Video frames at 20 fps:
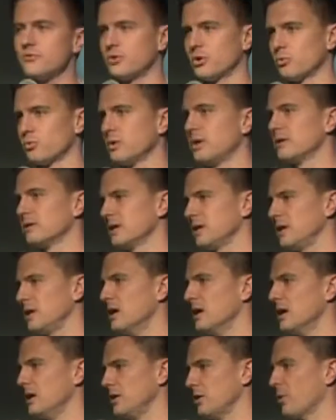to
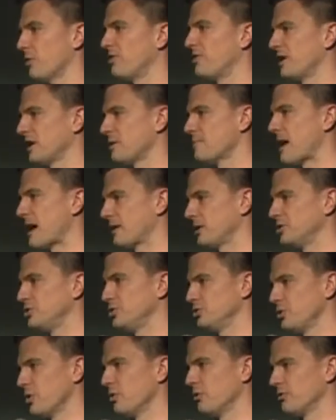really, think about
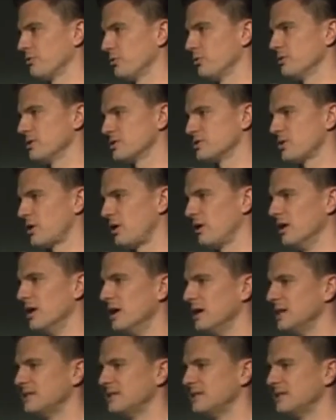as you go through this all.